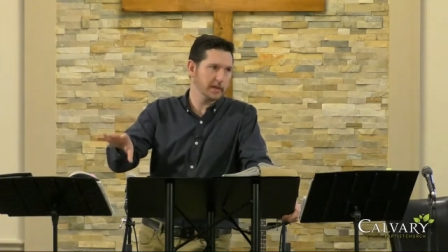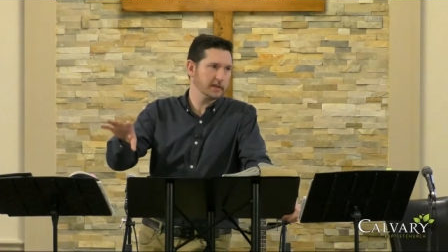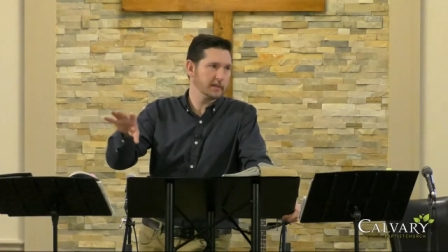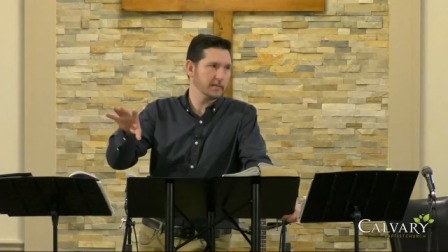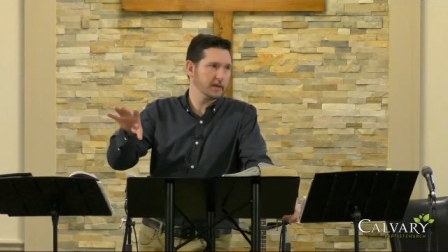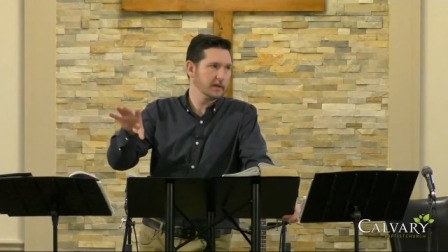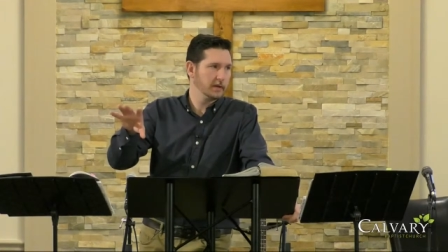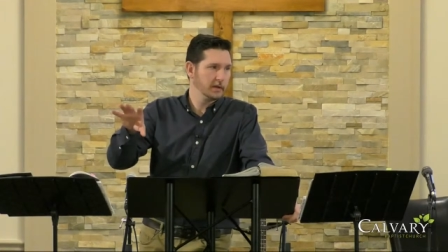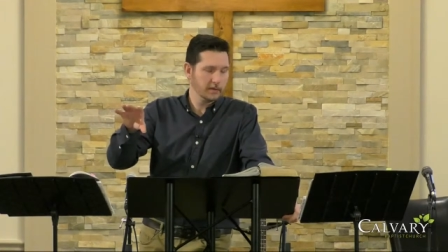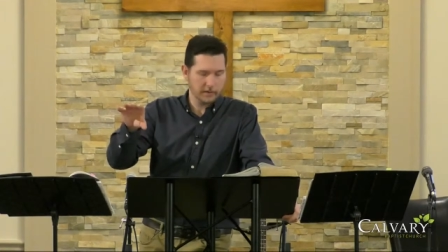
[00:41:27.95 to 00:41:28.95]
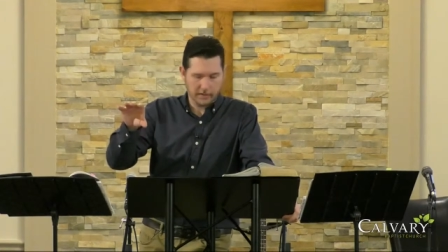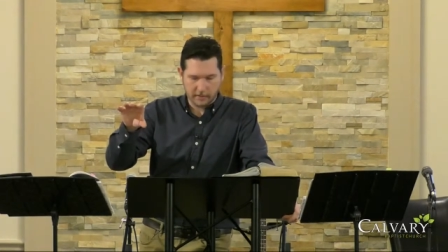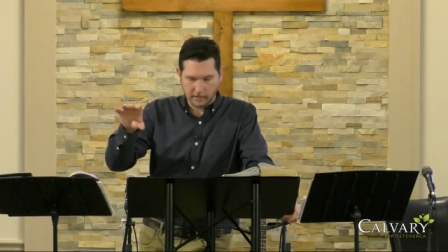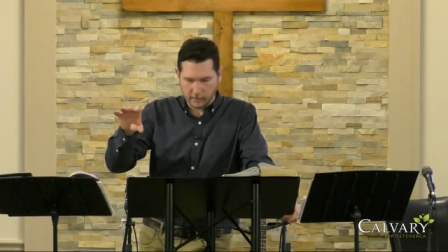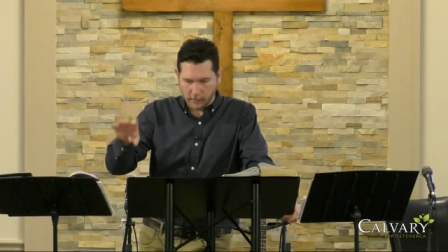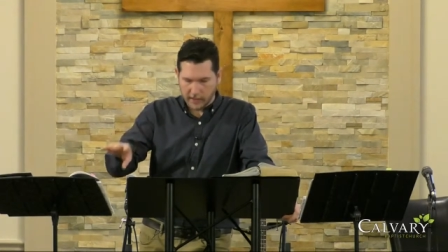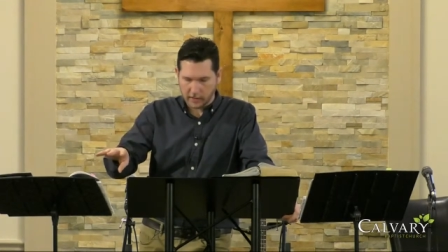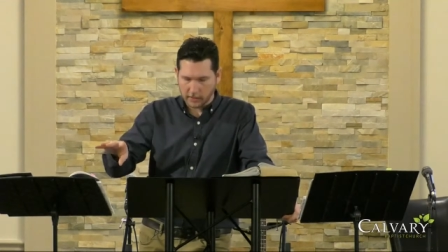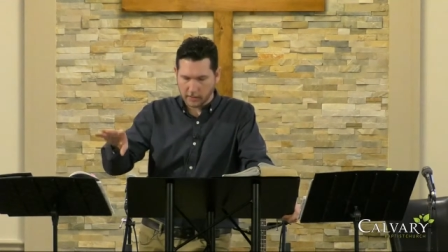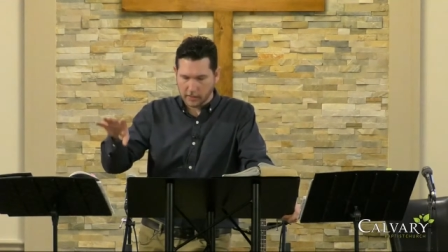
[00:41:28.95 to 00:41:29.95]
That's somebody who's, who's
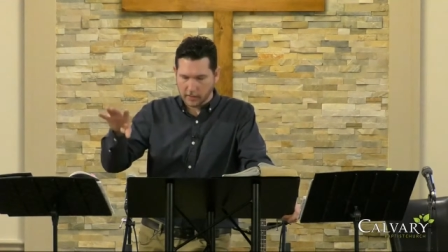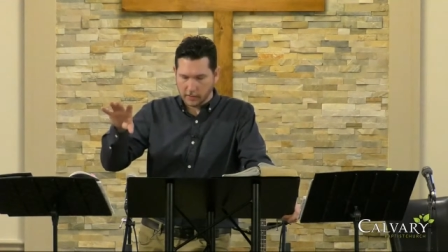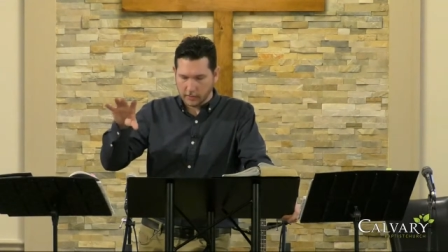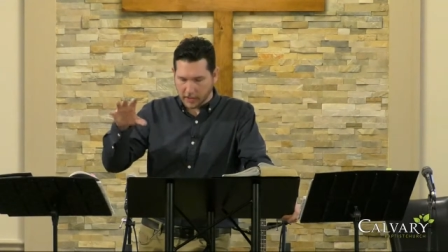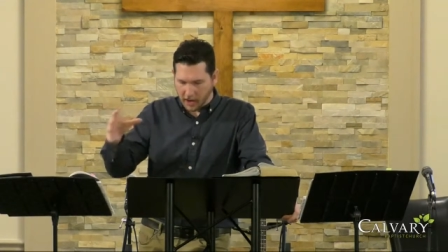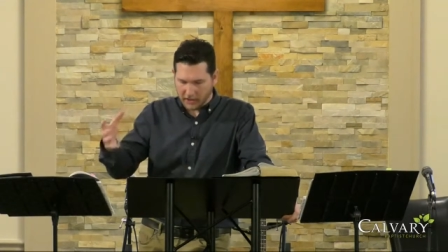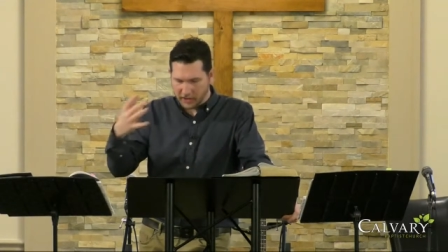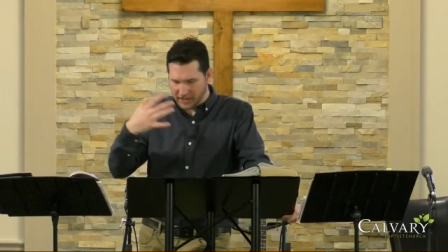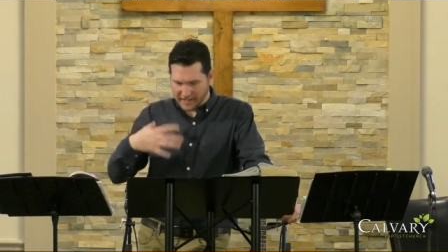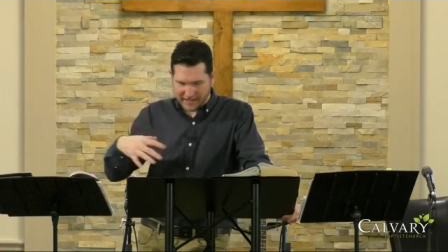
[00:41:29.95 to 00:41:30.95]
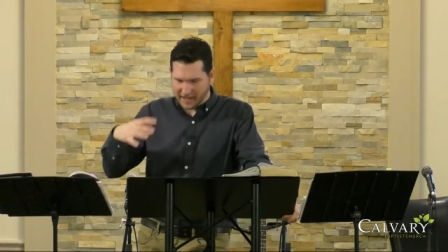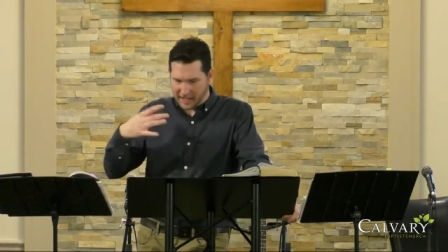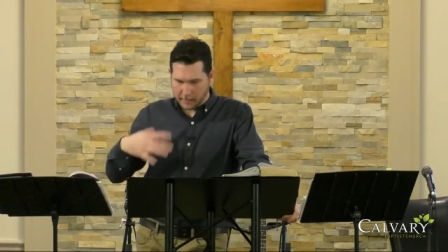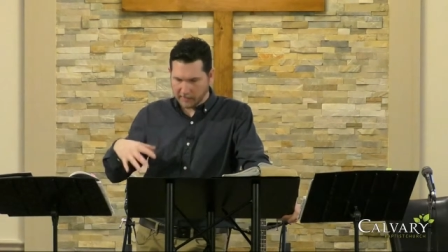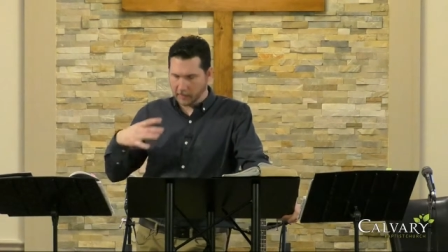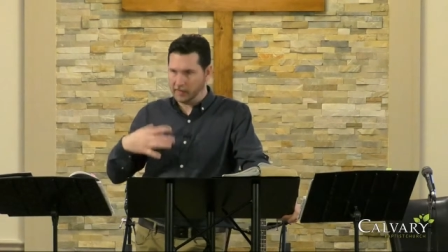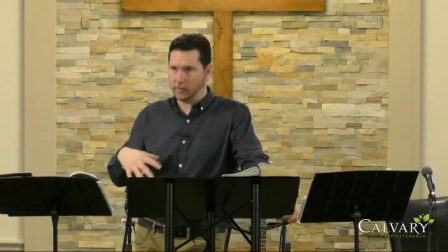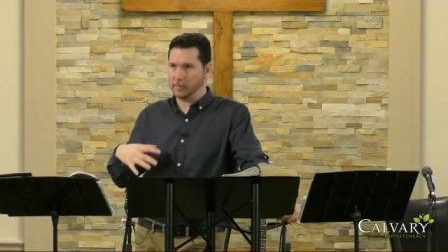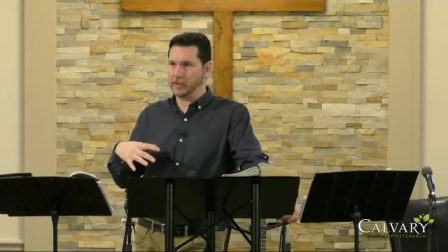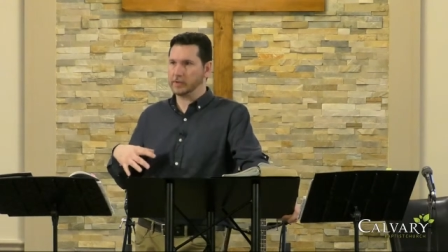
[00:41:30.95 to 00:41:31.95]
weaker, who, whose conscience has not yet been fully
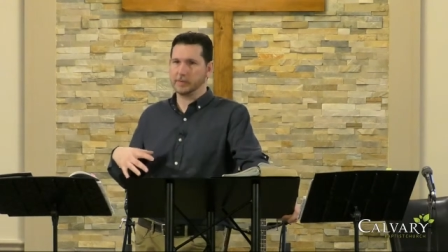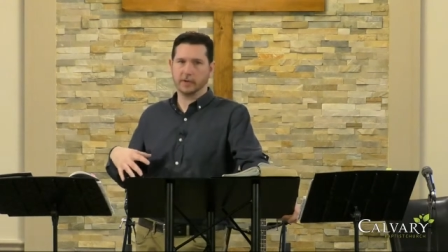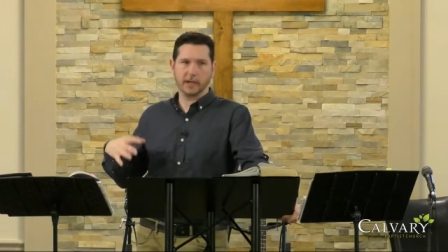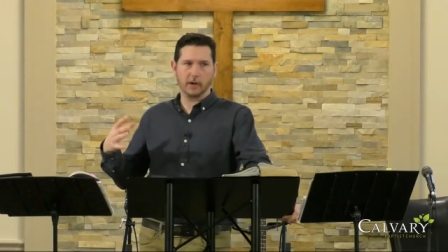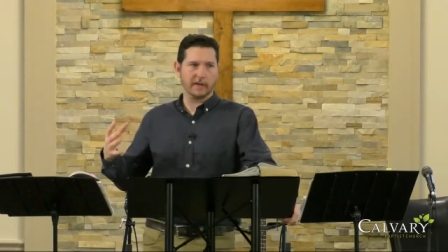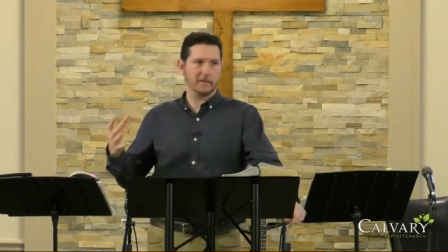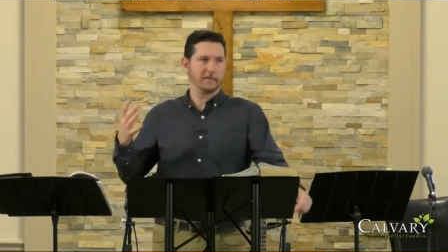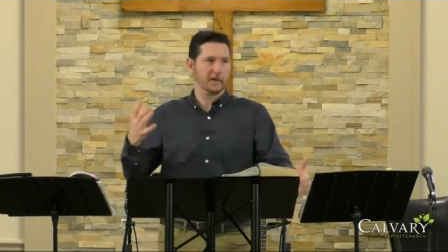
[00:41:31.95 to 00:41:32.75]
formed by Scripture. They don't have a,